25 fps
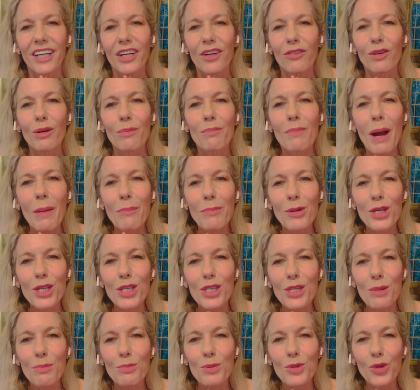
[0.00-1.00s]
Remember to
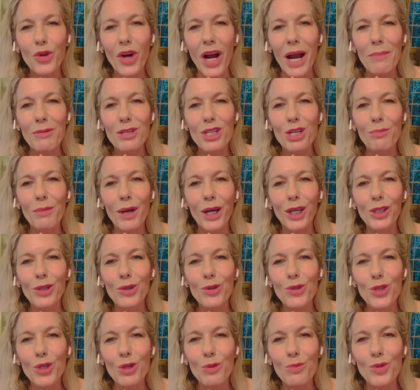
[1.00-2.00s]
subscribe to my
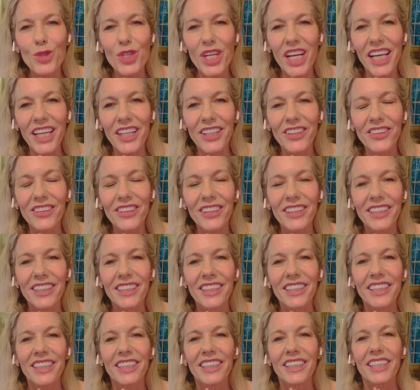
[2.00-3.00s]
YouTube channel
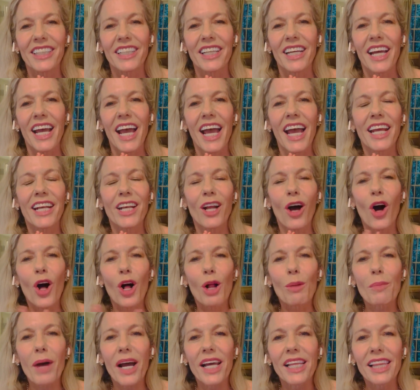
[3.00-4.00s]
and all
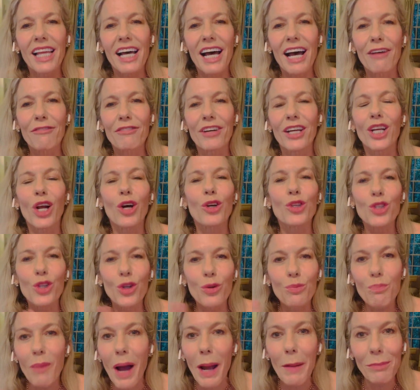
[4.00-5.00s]
my love, and
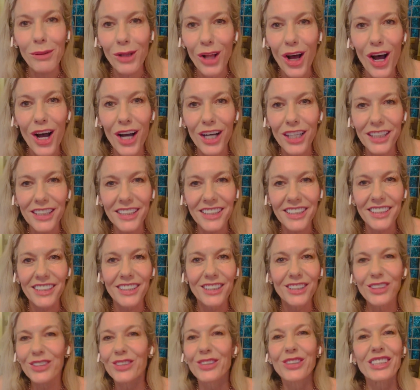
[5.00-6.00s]
also my blogs,
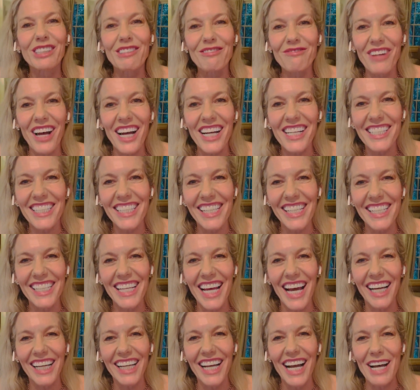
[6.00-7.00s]

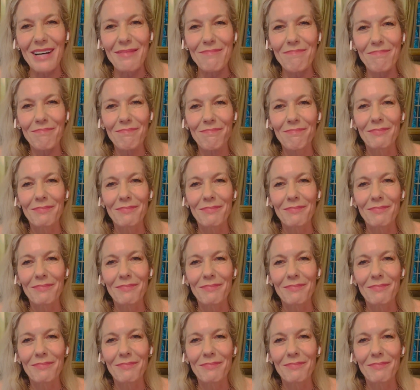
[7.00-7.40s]
SusanFoxley.com.